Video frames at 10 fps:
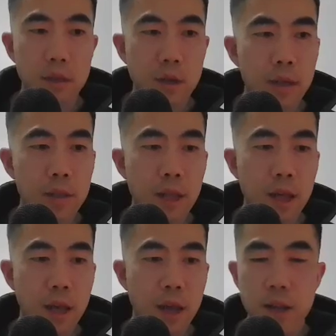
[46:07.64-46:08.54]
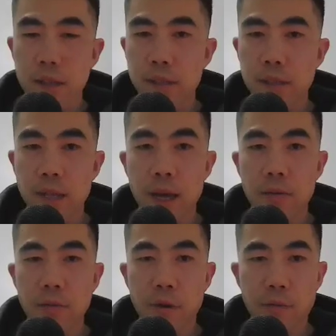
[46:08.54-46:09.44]
nice. And let's just
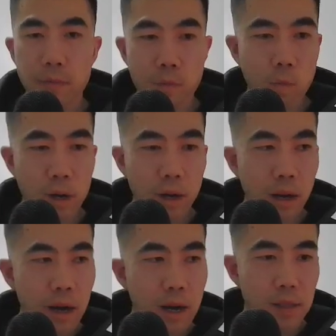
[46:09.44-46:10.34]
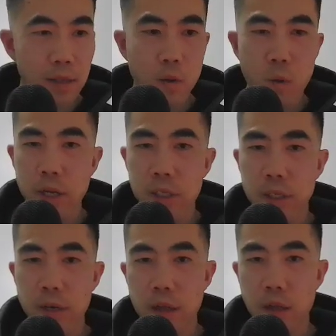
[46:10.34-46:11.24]
end with one last
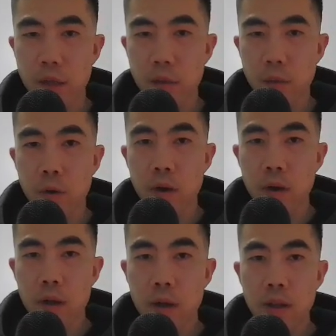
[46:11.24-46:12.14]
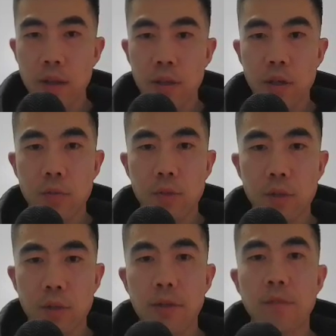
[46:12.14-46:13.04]
question and thought in terms
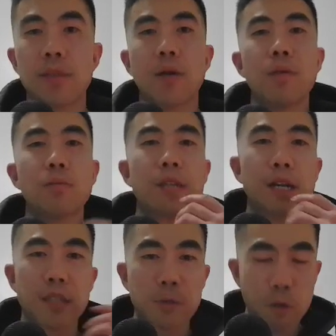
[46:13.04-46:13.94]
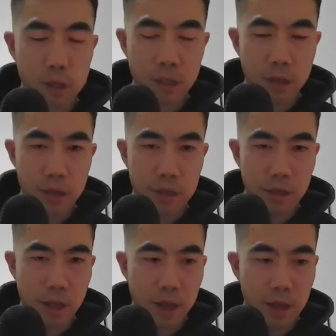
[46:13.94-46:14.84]
of if someone was actually watching this
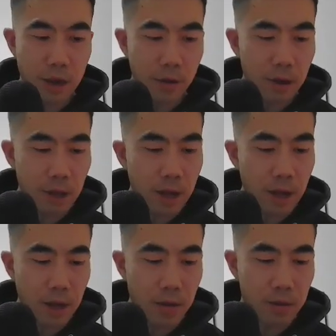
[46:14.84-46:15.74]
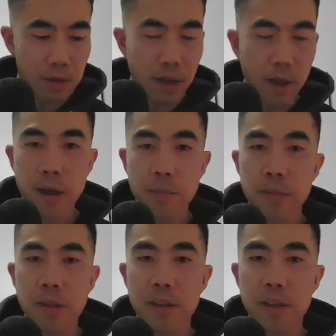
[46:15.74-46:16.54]
and they were like, damn,